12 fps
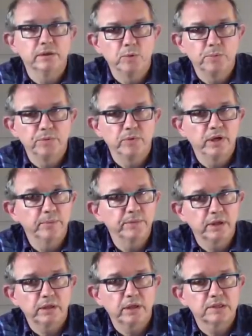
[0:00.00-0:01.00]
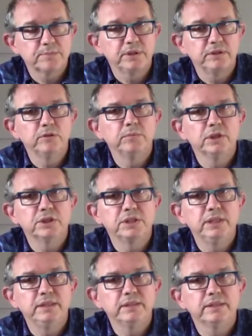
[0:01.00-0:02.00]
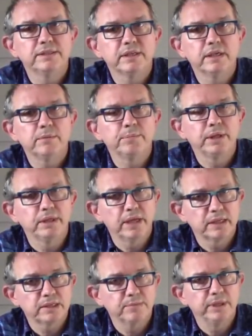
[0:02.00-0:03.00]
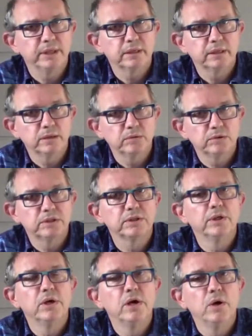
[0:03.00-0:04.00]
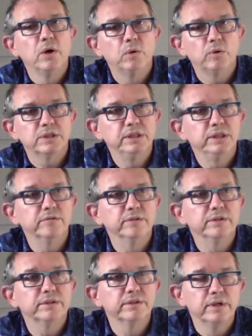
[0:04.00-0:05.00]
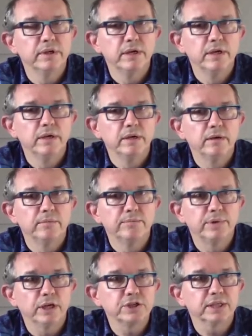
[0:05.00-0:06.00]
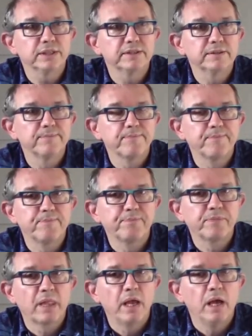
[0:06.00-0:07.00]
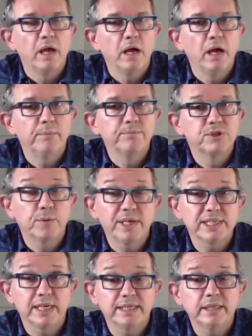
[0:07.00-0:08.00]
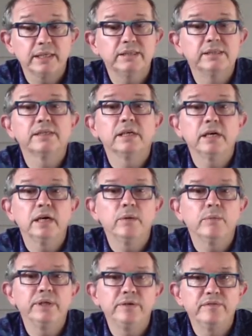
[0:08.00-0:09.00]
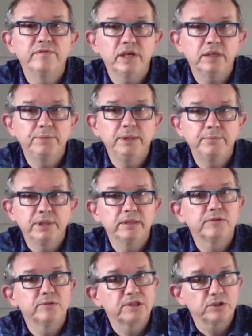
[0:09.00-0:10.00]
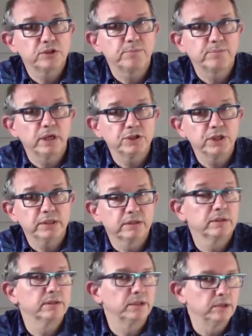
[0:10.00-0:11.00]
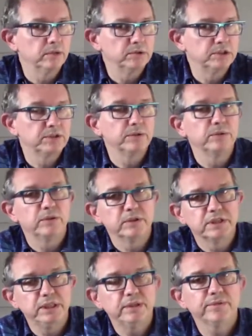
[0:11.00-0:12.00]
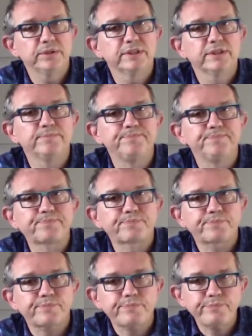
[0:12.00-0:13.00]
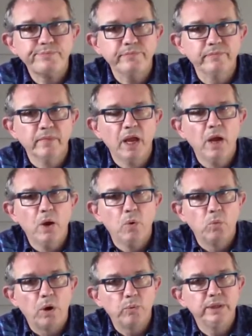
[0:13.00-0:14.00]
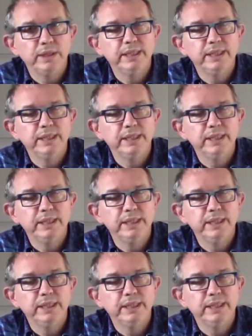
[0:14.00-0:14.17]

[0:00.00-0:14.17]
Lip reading: an open one. I'm not going to spend too much details there, but it has to be a closed or secret project. So as I said, when you invite people into such a project, closed or secret, what we'll